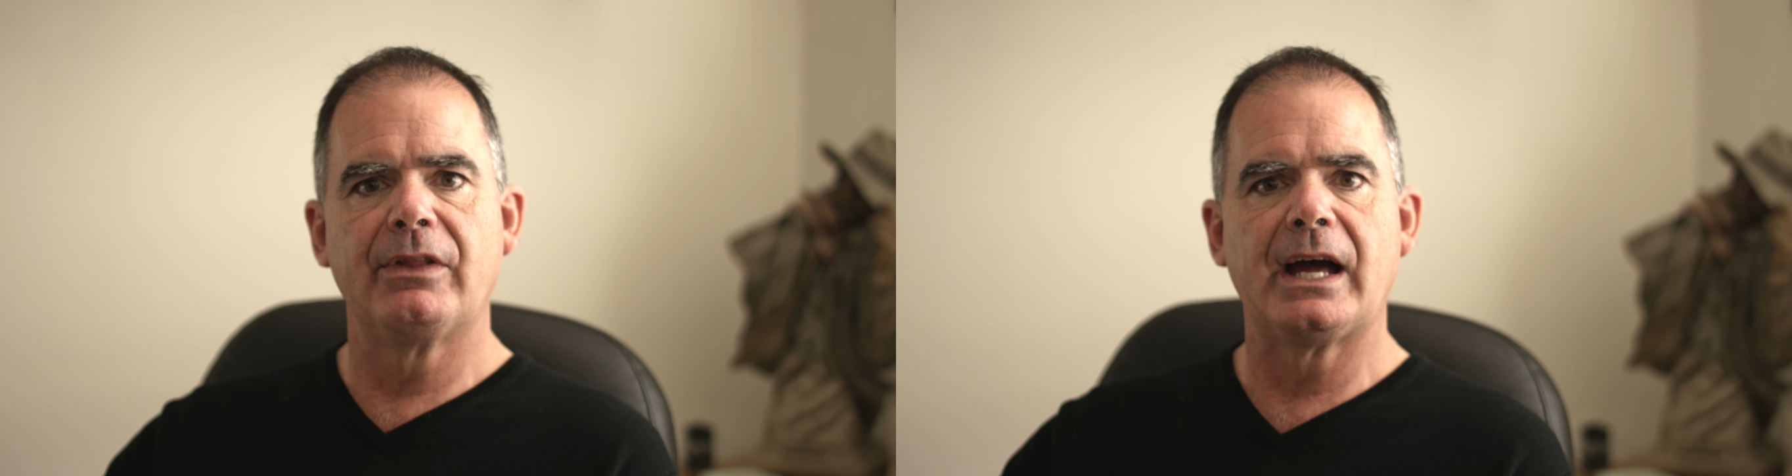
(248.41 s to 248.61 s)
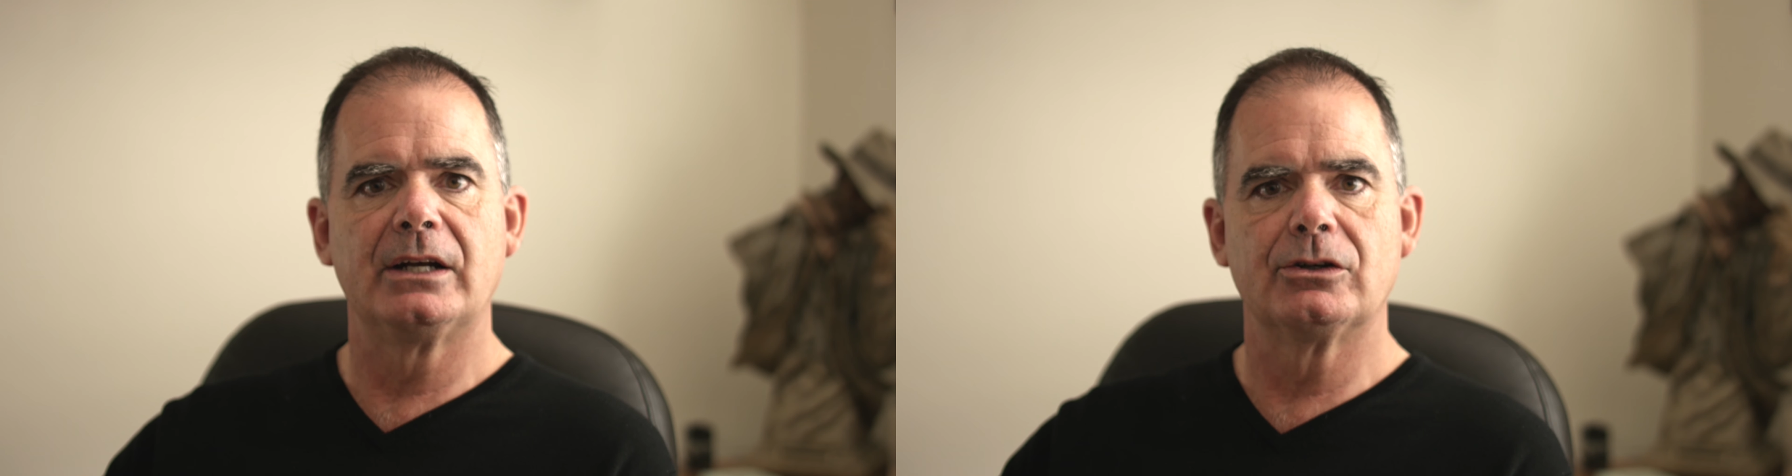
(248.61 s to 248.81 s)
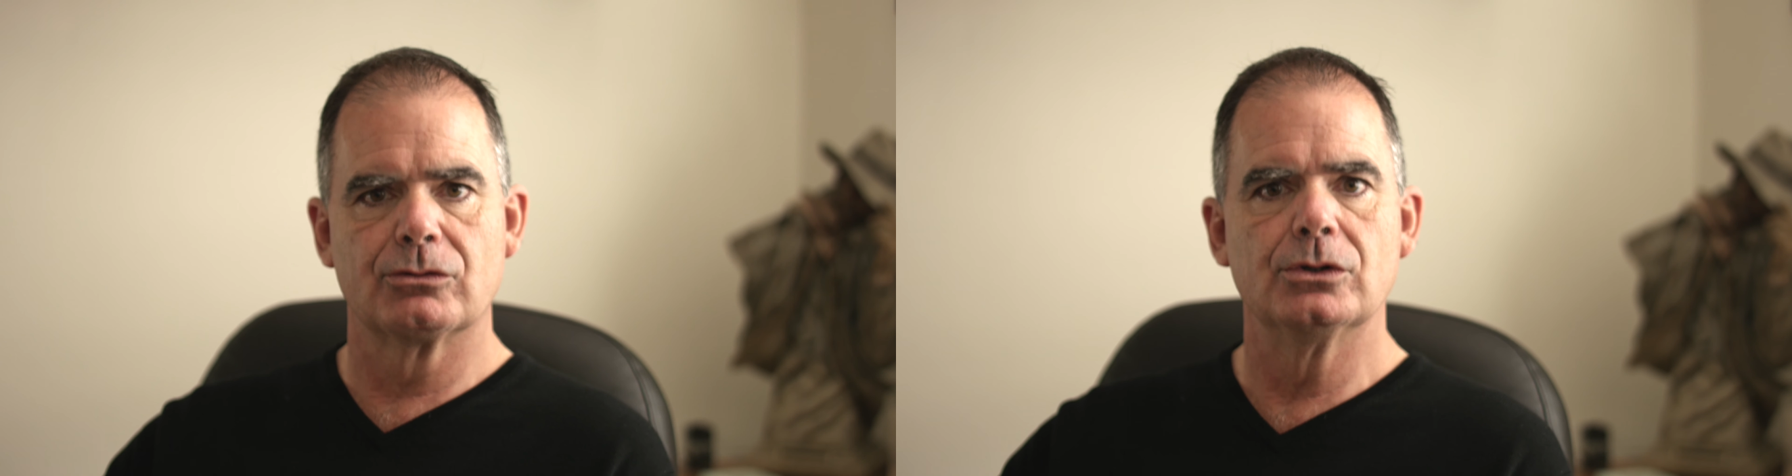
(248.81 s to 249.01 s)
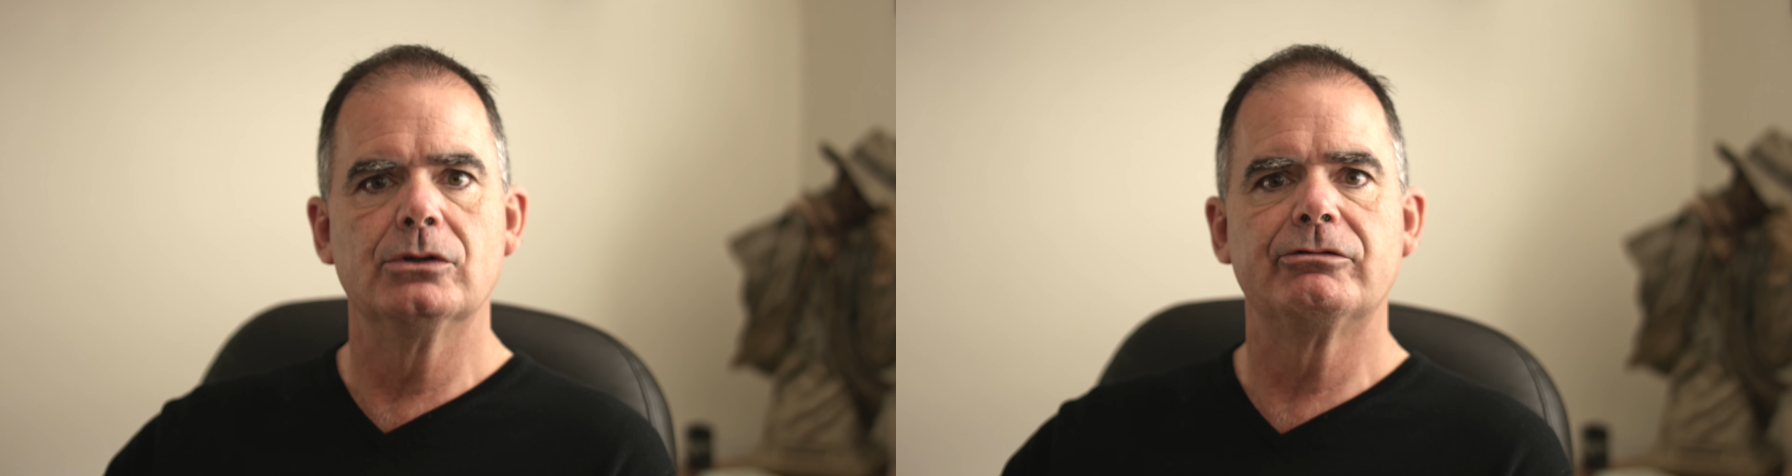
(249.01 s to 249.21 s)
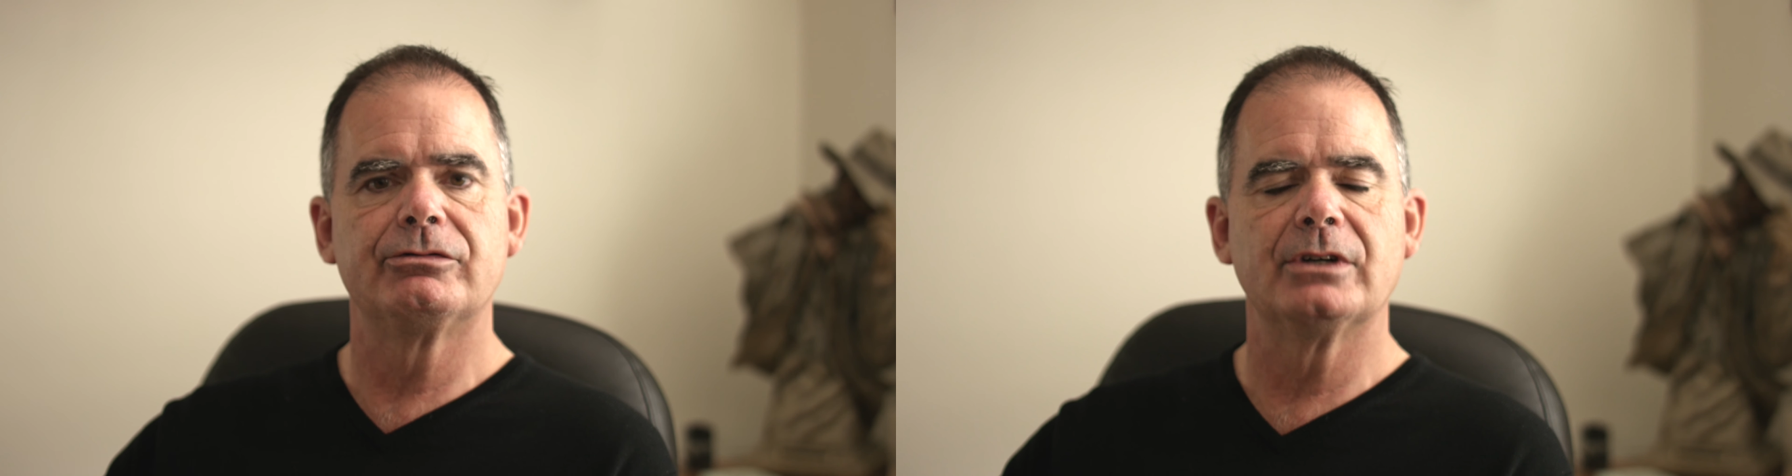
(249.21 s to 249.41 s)
that
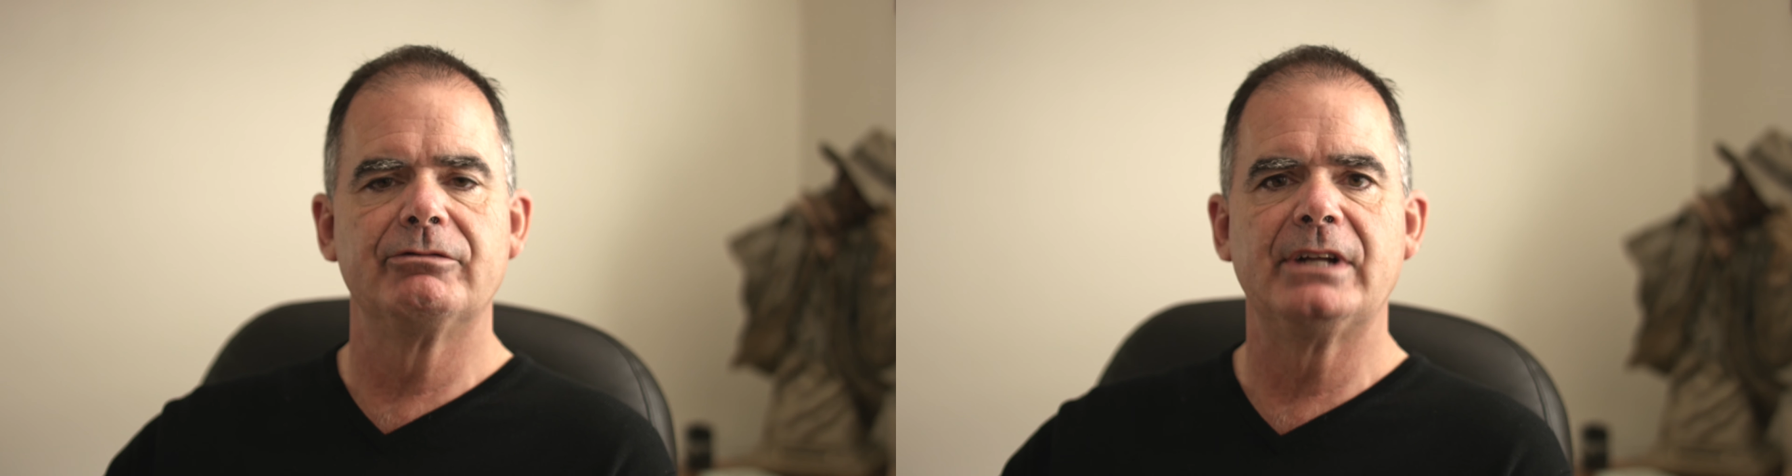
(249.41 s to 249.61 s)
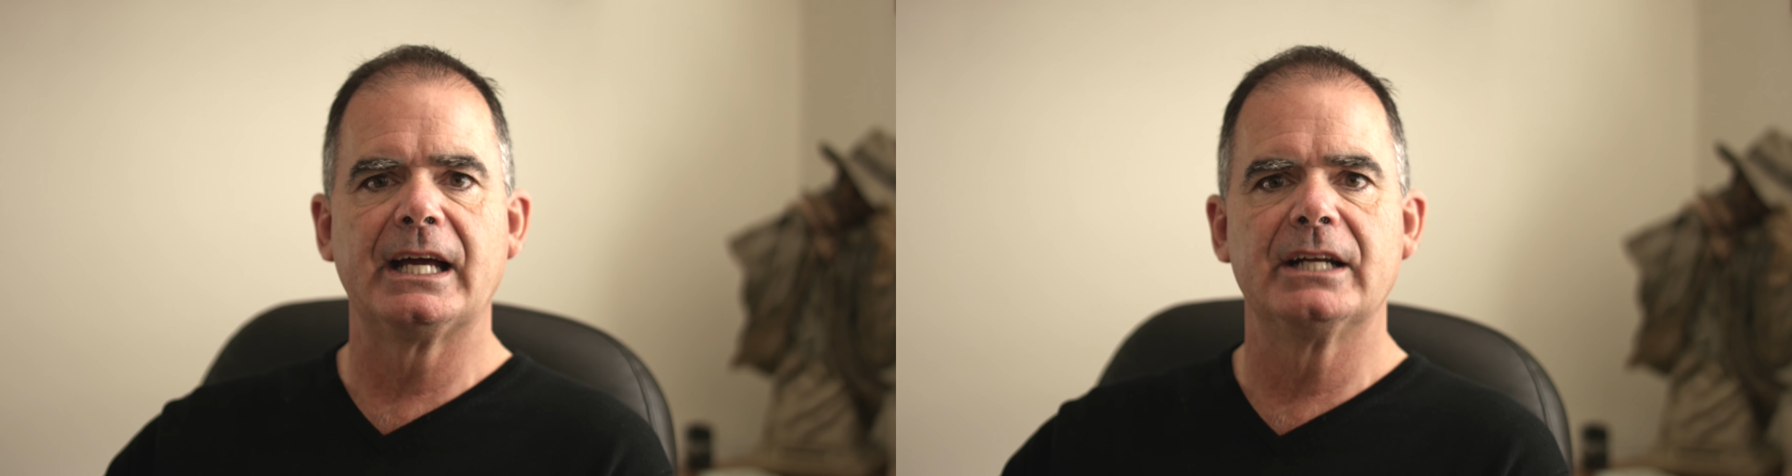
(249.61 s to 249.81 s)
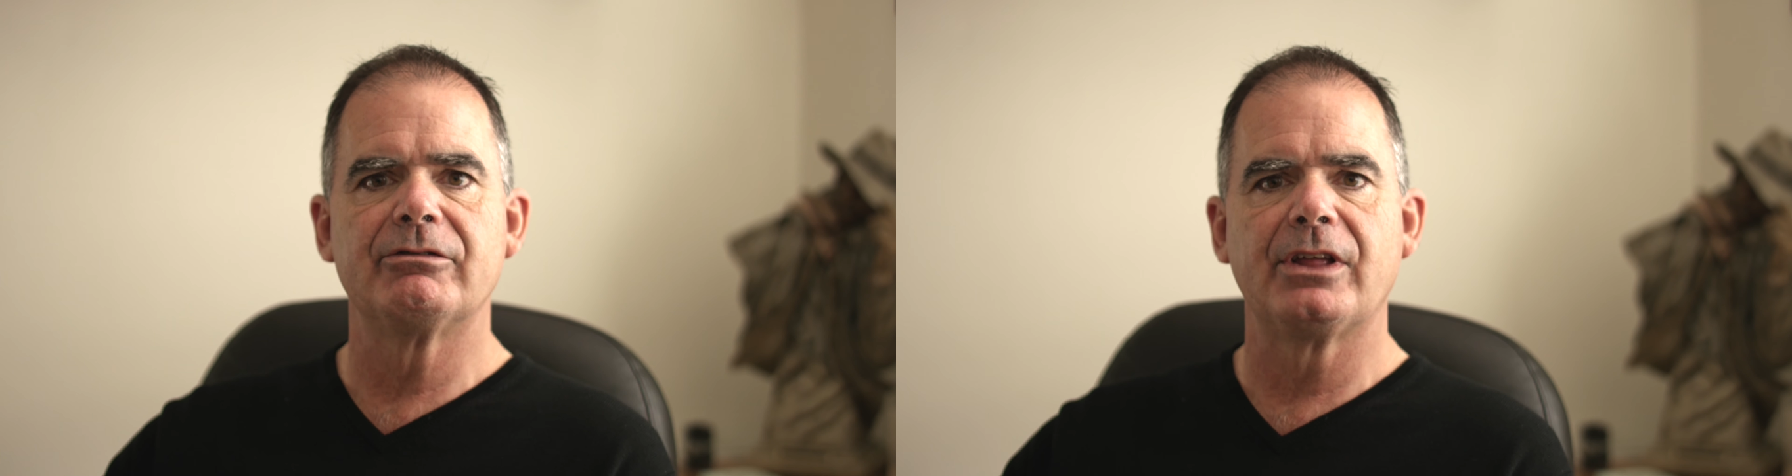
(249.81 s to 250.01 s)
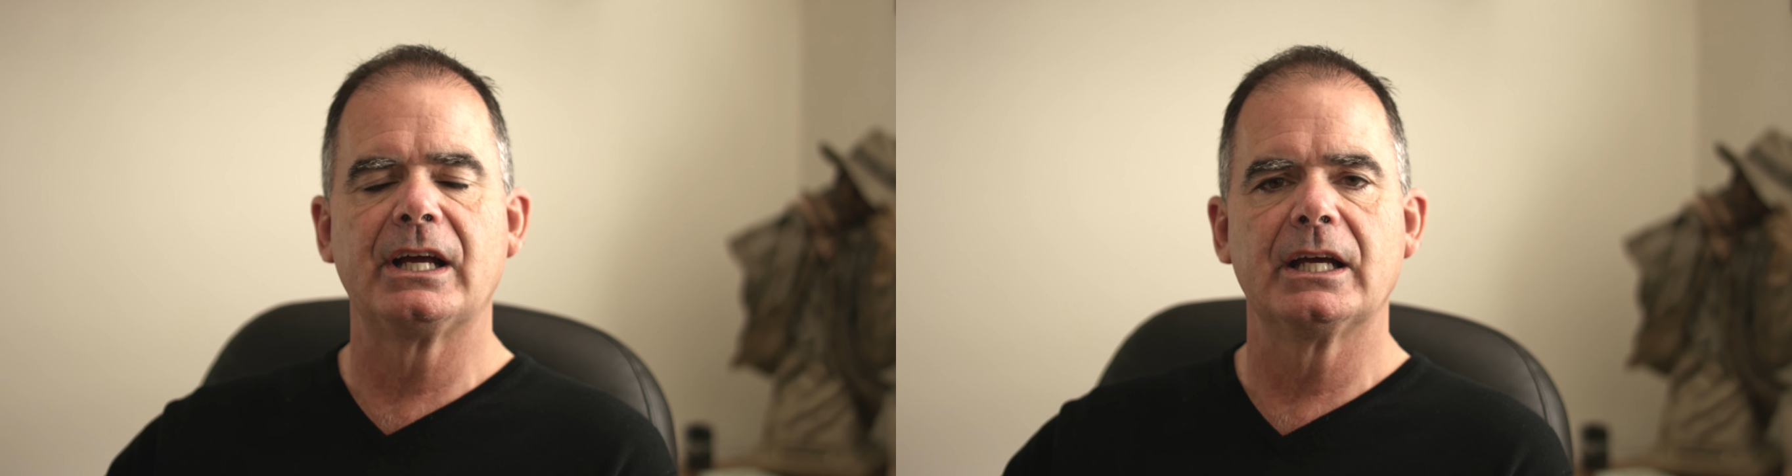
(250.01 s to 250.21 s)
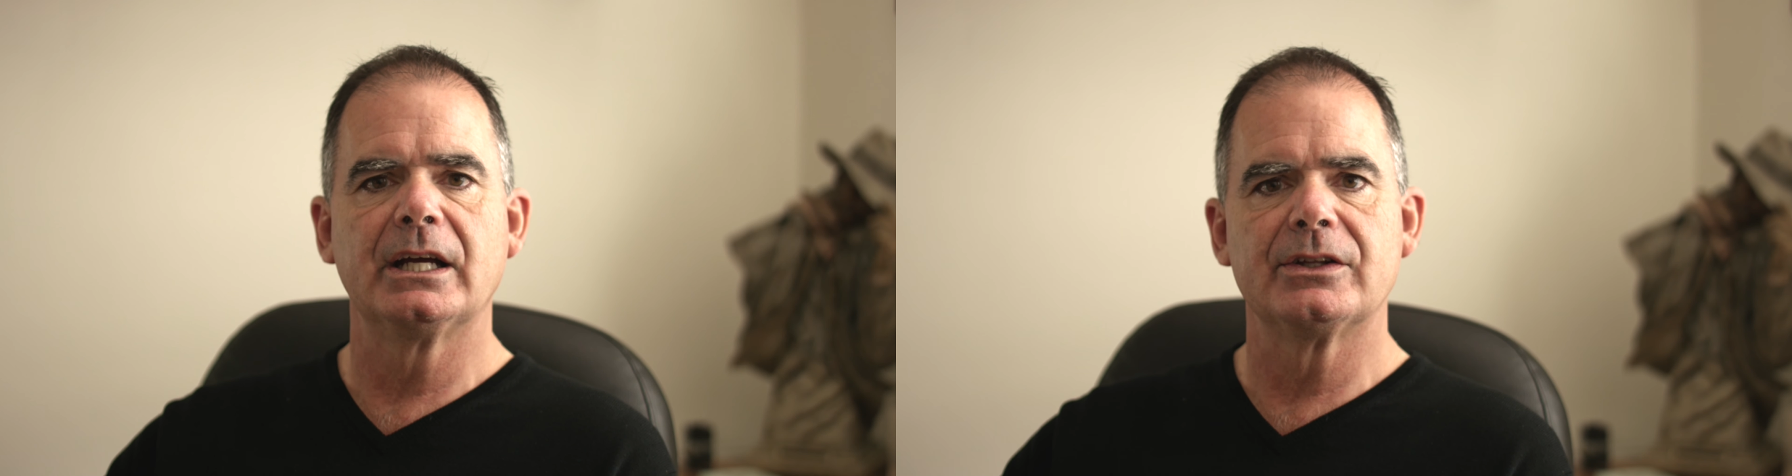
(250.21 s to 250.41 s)
groove of negative thinking.